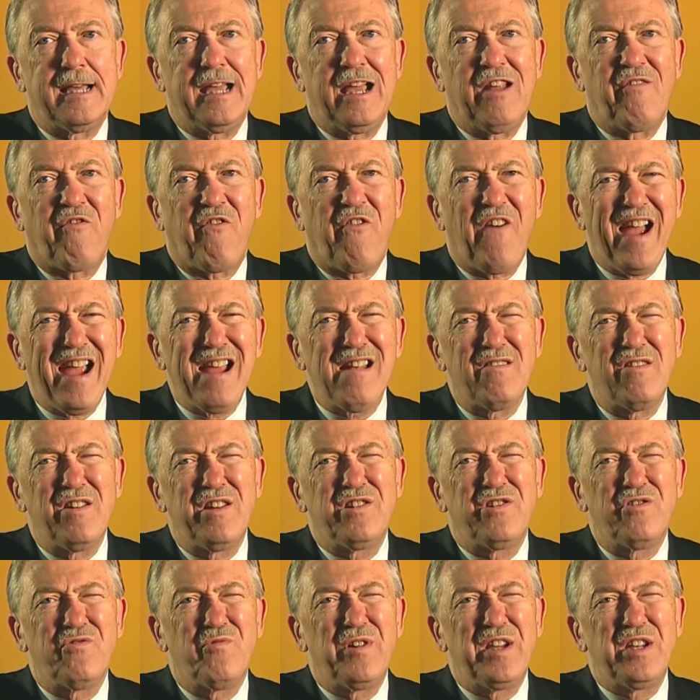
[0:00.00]
And
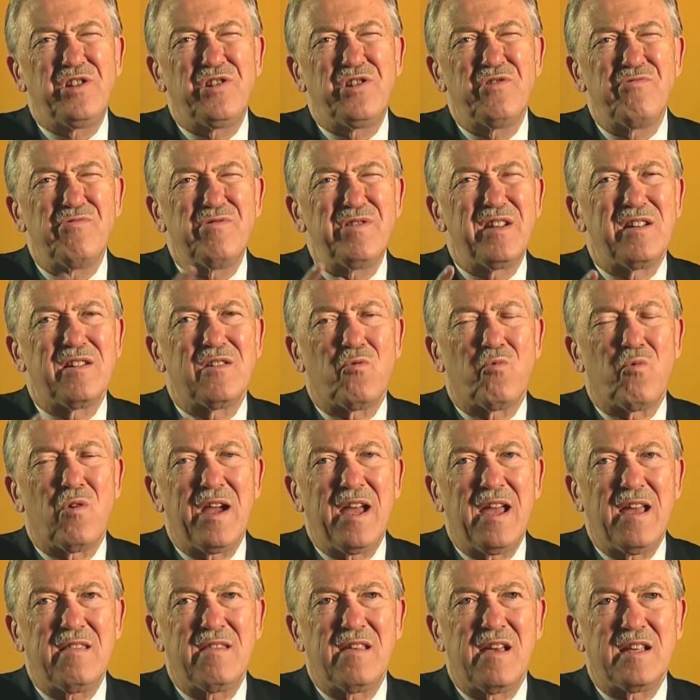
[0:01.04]
finally, do we do it in a
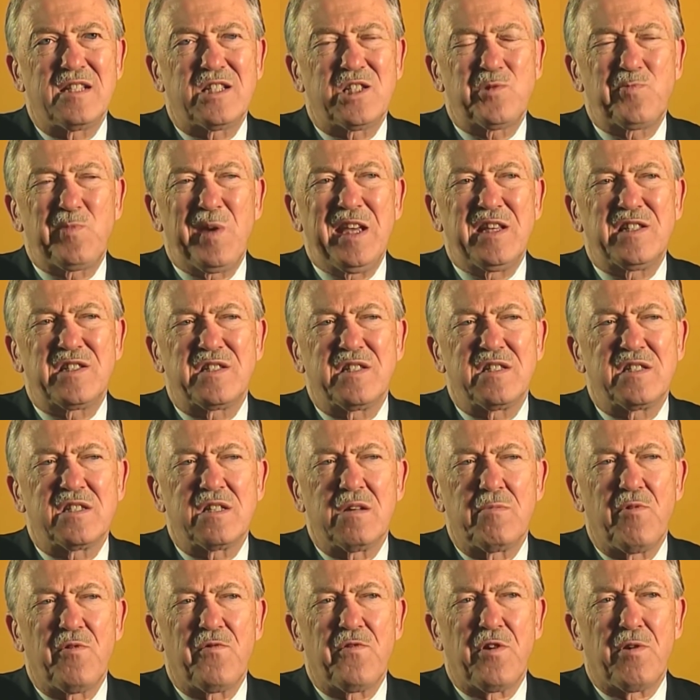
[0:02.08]
way that speaks to
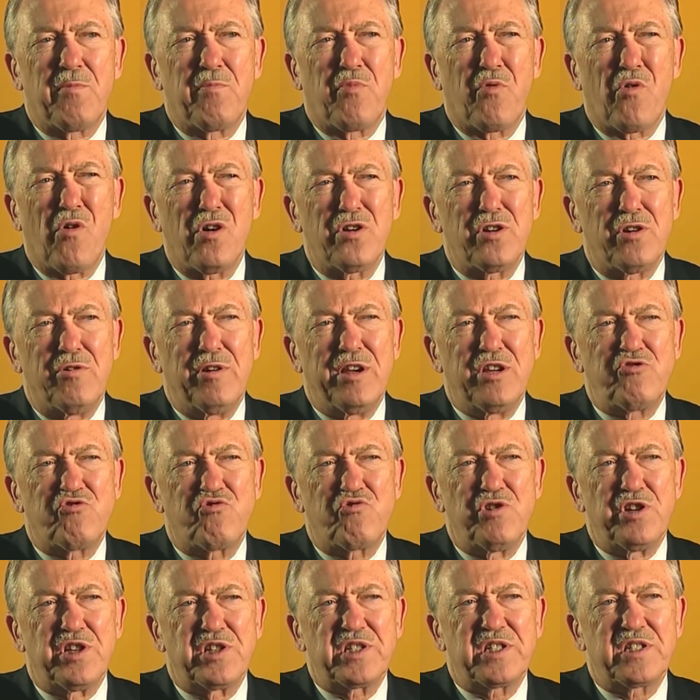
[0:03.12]
some of their broader
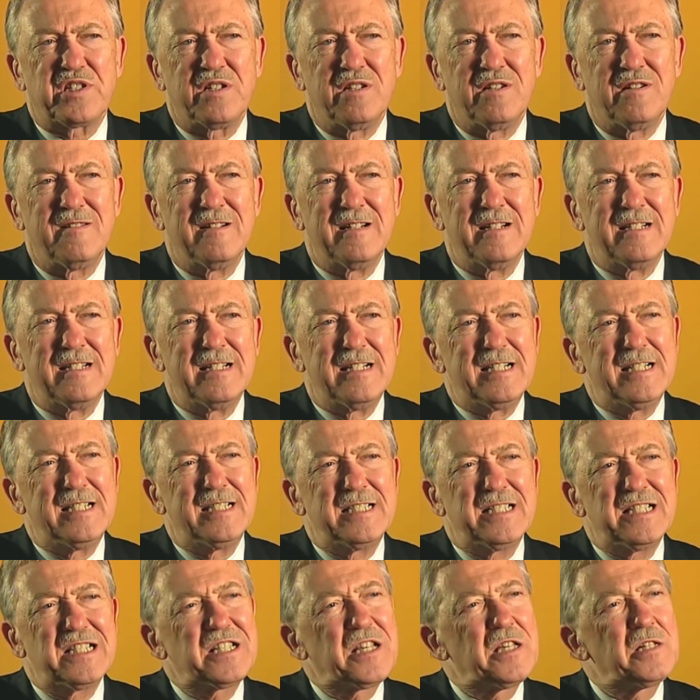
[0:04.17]
interests? Uh,
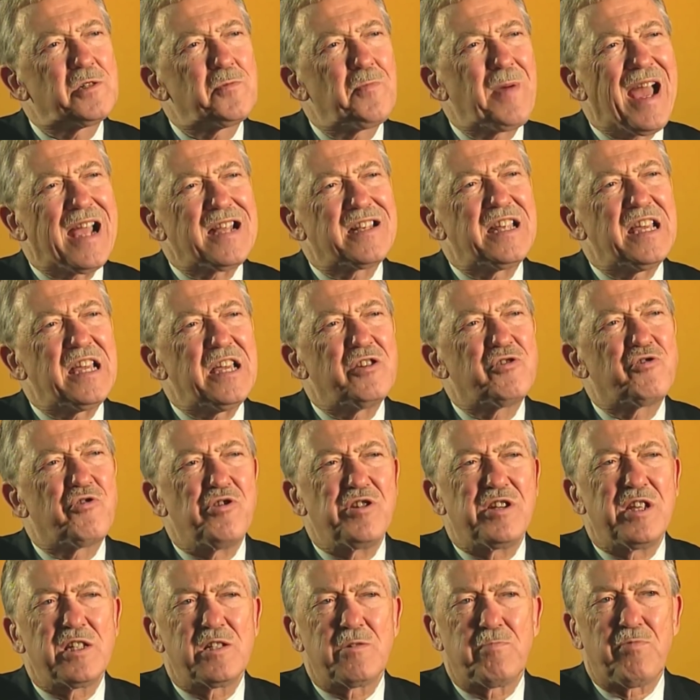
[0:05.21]
this gets back to
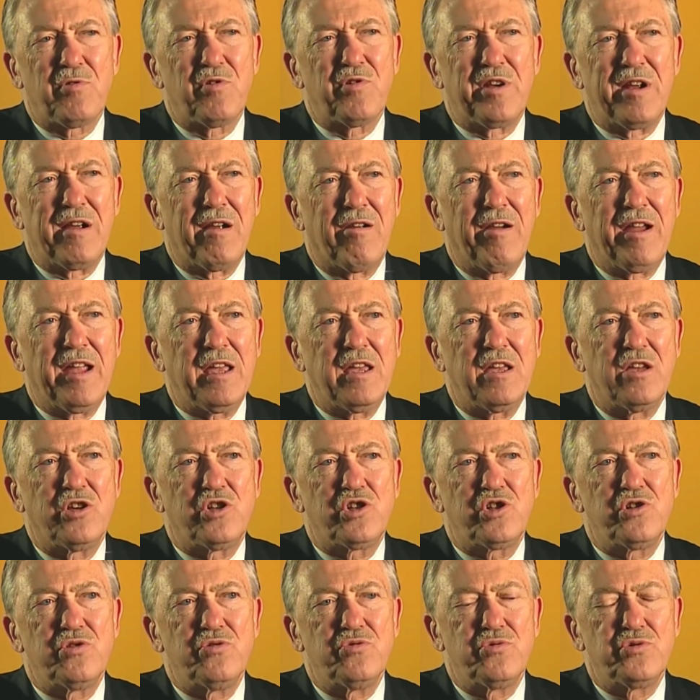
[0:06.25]
interdisciplinary
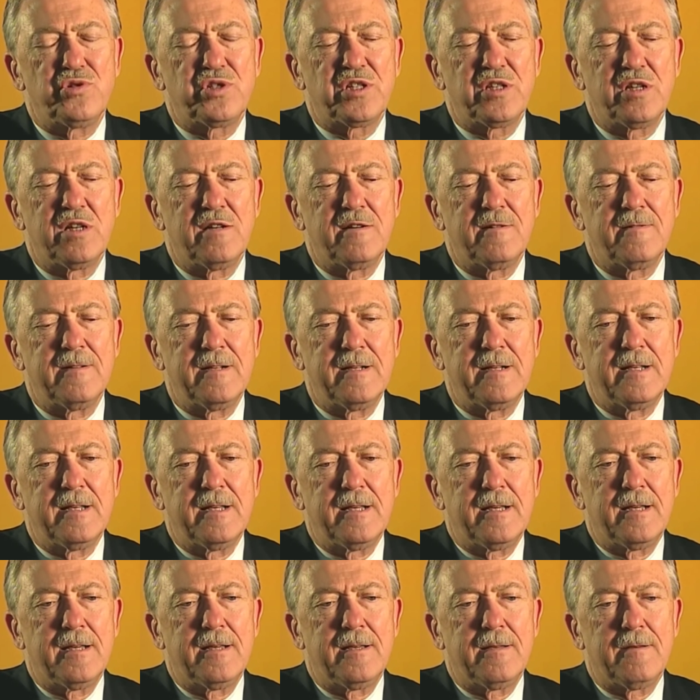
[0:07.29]
issues. Uh,
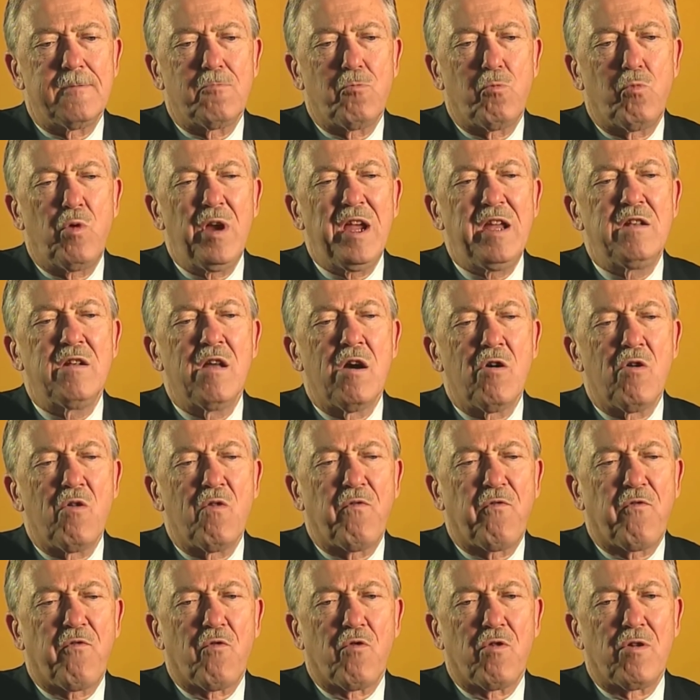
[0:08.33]
uh, we
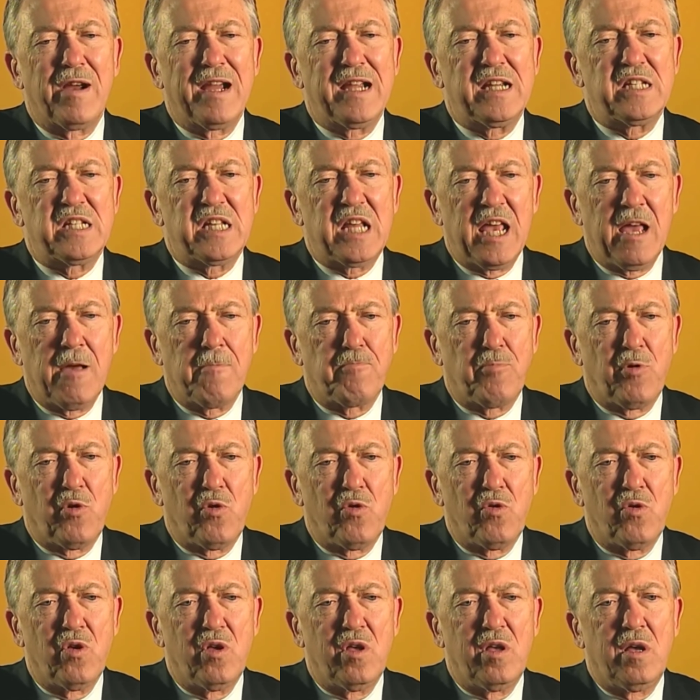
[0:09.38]
know, for
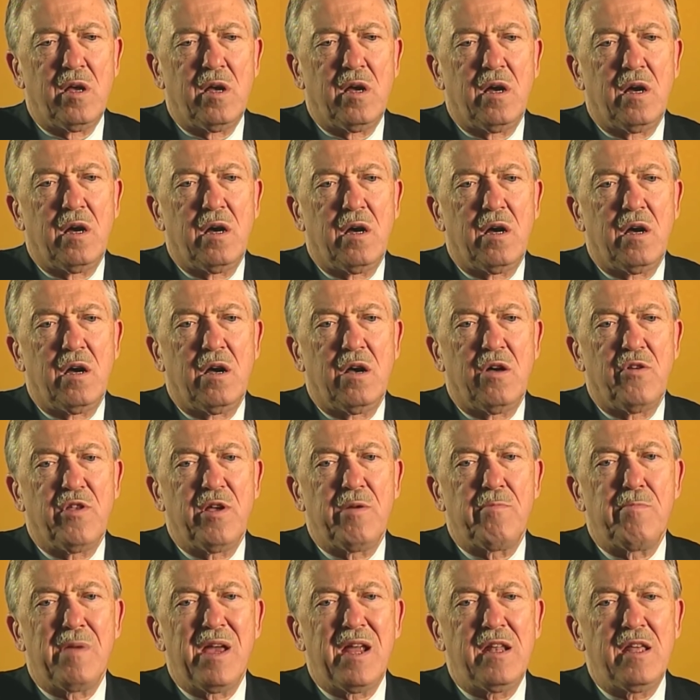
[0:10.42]
example, uh,
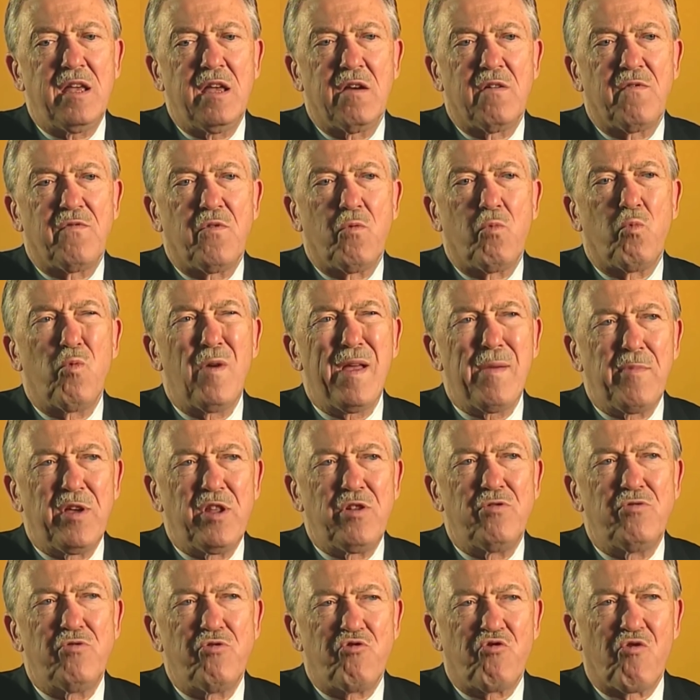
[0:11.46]
that many of the
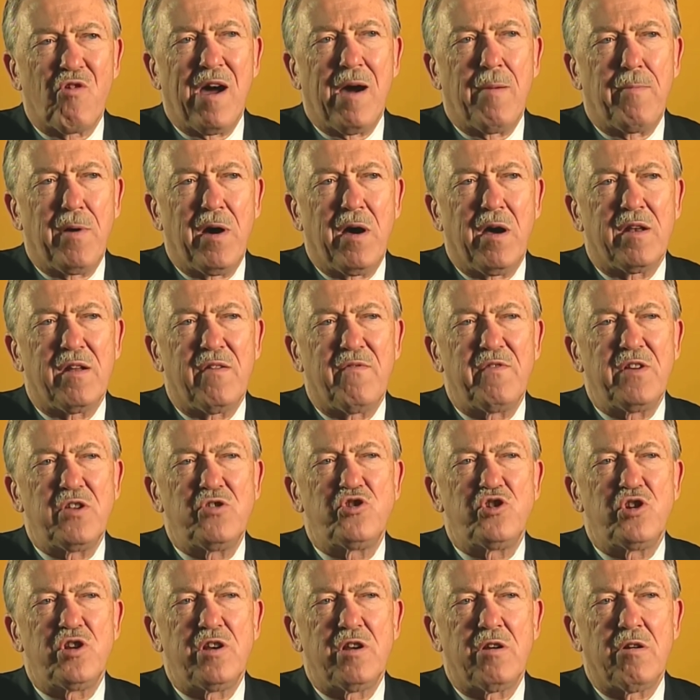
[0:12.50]
women who drop out of
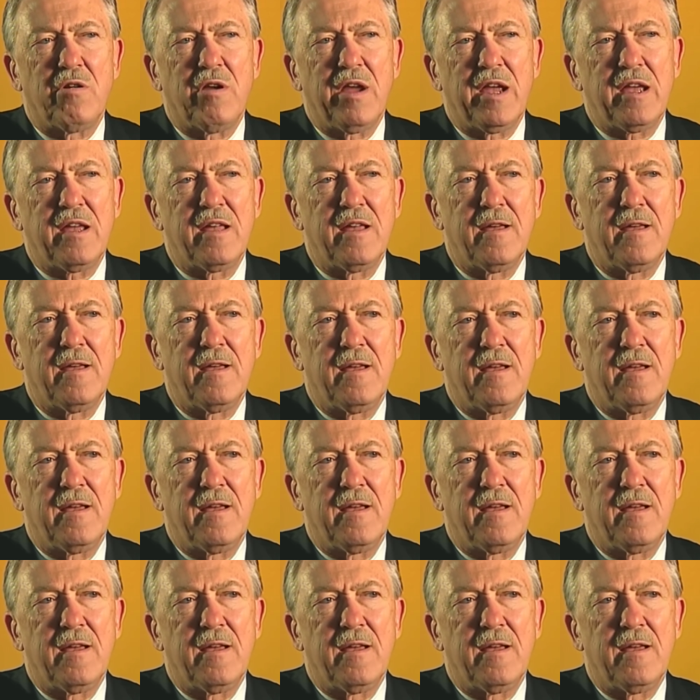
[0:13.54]
engineering